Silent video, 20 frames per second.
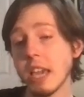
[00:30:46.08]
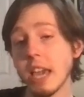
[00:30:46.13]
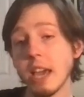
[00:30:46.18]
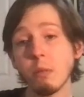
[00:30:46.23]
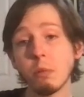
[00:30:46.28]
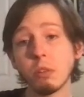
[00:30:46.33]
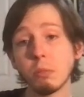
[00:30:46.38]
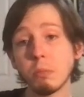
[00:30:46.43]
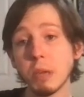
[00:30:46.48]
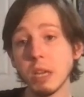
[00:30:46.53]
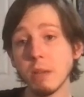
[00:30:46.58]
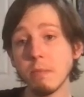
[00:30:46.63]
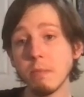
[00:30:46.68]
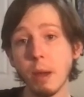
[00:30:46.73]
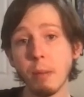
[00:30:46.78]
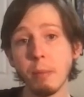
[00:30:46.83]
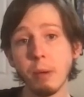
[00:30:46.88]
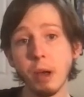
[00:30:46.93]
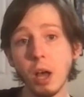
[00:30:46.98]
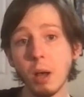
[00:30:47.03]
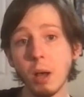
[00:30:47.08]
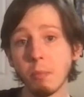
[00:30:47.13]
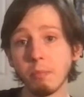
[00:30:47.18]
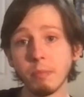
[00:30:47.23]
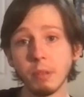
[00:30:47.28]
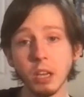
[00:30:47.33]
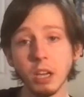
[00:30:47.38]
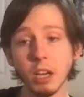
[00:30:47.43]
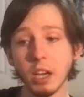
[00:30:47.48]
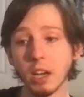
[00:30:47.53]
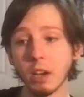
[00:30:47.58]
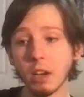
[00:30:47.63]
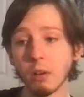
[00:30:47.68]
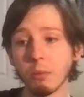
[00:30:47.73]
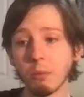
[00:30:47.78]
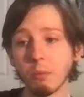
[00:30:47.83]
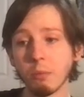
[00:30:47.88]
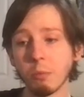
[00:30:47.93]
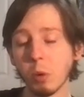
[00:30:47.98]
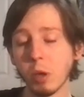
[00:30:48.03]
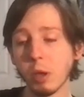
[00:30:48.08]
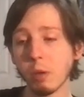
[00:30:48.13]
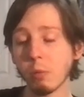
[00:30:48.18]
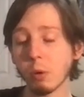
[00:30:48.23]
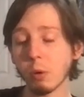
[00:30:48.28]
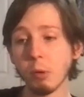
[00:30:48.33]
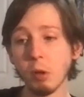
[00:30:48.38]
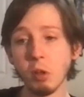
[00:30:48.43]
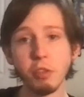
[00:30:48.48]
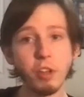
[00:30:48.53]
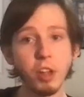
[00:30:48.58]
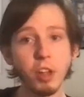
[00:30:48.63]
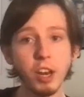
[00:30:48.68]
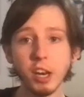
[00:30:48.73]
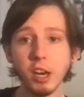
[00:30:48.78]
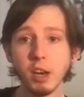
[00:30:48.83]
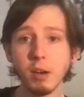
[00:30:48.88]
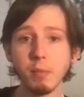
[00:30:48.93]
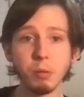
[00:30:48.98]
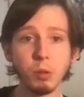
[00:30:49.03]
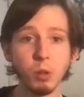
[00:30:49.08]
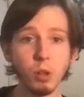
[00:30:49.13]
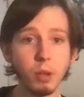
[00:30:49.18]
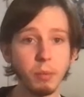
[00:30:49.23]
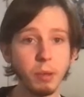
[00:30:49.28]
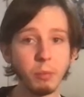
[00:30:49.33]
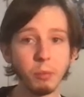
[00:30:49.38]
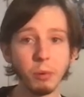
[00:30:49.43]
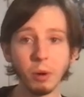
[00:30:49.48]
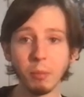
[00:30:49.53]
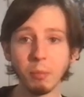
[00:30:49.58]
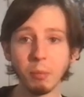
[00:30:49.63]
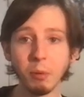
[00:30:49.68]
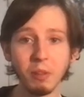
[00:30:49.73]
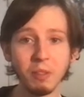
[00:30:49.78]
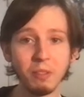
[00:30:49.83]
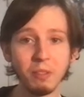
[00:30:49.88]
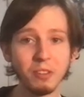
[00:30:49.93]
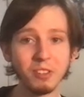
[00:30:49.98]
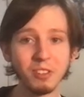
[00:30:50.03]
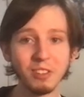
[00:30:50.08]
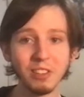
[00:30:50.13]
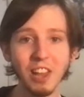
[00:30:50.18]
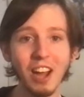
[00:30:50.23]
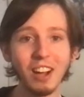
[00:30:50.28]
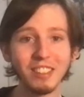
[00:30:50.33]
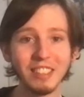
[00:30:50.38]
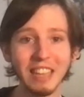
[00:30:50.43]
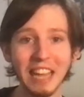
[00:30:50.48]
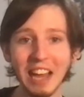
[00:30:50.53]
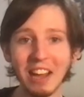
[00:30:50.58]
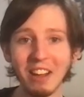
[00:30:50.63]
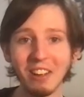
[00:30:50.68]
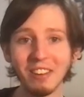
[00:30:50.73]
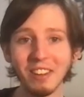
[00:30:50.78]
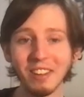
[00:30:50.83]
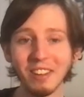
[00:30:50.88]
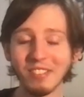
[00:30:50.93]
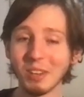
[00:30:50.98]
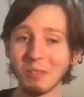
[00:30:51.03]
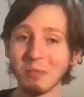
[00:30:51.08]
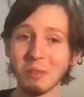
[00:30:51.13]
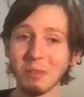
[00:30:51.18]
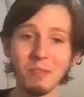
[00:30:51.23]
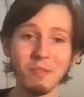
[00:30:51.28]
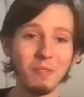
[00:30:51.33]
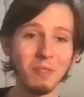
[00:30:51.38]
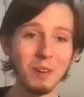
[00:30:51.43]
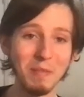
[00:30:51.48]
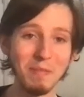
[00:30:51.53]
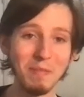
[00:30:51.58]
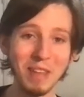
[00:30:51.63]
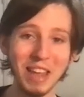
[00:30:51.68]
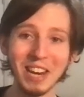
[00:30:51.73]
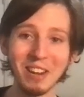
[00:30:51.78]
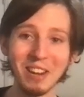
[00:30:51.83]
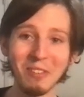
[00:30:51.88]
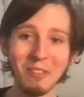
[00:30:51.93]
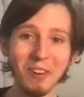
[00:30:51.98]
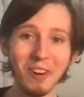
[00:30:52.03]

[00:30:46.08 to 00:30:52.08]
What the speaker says: Yeah, it was me and my mom. We were both on unemployment. We were both just locked down. I mean, we made it